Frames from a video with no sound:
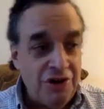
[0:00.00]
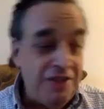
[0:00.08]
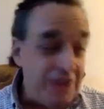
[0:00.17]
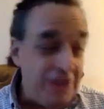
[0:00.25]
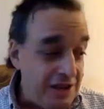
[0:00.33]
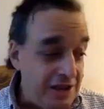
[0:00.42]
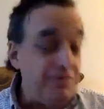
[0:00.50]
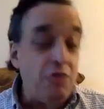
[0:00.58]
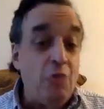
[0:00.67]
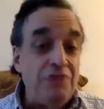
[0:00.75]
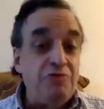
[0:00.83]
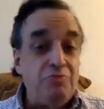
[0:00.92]
And then even
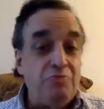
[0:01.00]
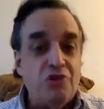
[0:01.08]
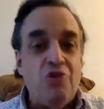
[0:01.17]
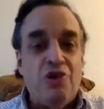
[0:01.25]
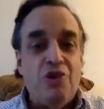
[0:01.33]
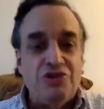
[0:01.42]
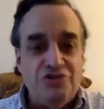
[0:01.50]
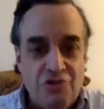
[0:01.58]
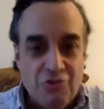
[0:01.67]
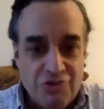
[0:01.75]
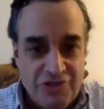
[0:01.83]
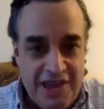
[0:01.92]
once precautions
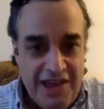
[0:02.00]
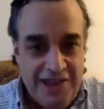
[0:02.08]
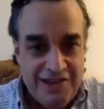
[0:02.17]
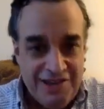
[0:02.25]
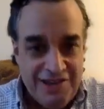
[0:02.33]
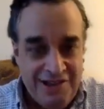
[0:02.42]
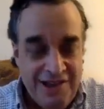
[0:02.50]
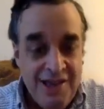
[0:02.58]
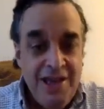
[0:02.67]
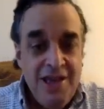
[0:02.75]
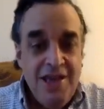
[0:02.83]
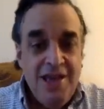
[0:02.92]
were taken,
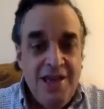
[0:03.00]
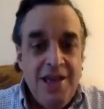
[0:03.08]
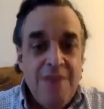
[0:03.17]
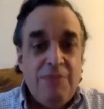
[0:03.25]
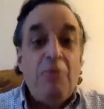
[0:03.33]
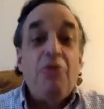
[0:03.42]
people